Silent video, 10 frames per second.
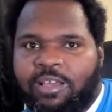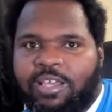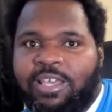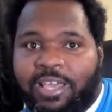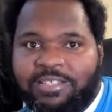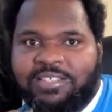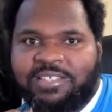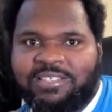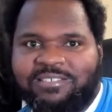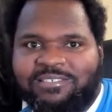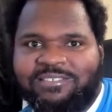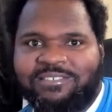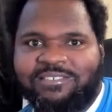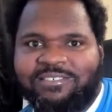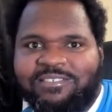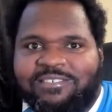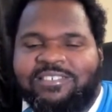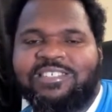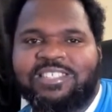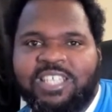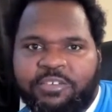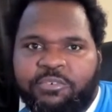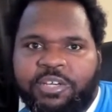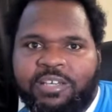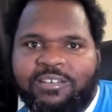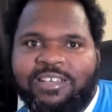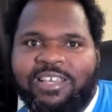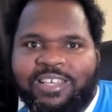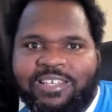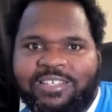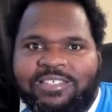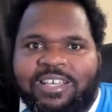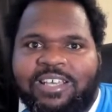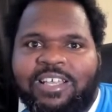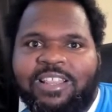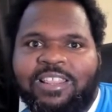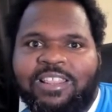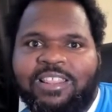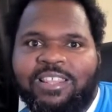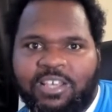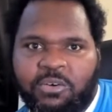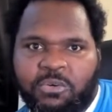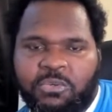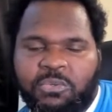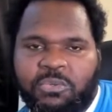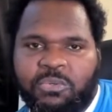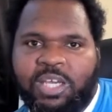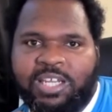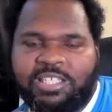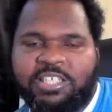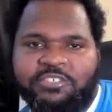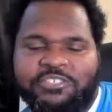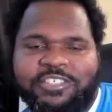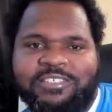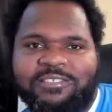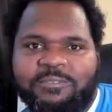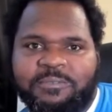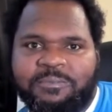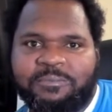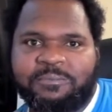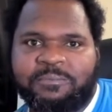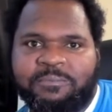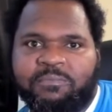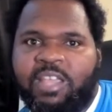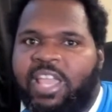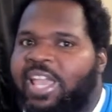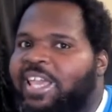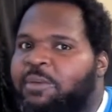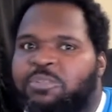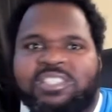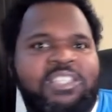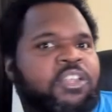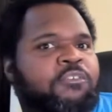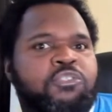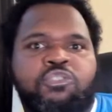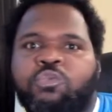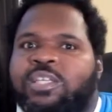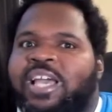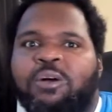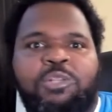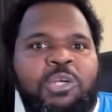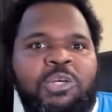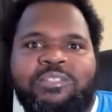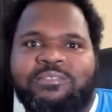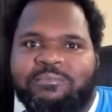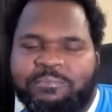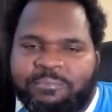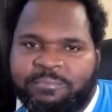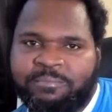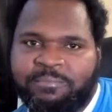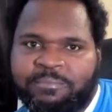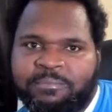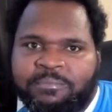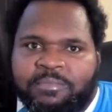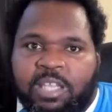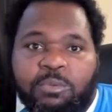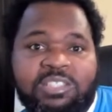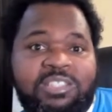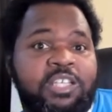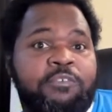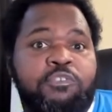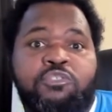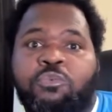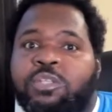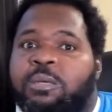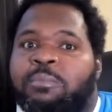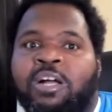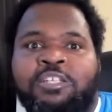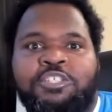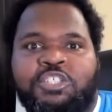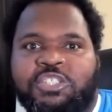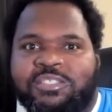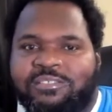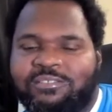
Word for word: Yes, slavery is legal in this country. It was never truly outlawed. It was never truly abolished.